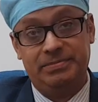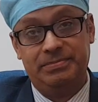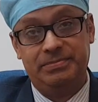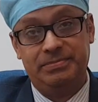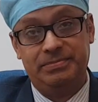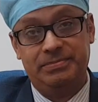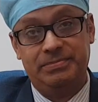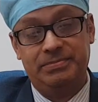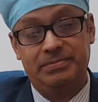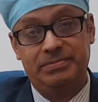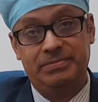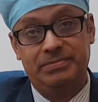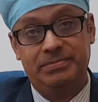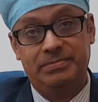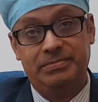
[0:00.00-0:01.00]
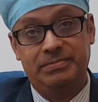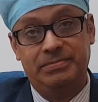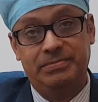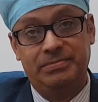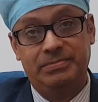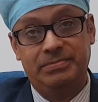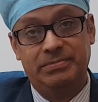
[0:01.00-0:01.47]

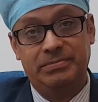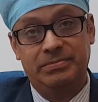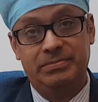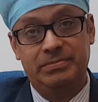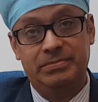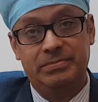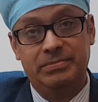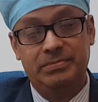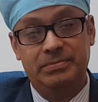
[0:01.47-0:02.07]
Nothing is said.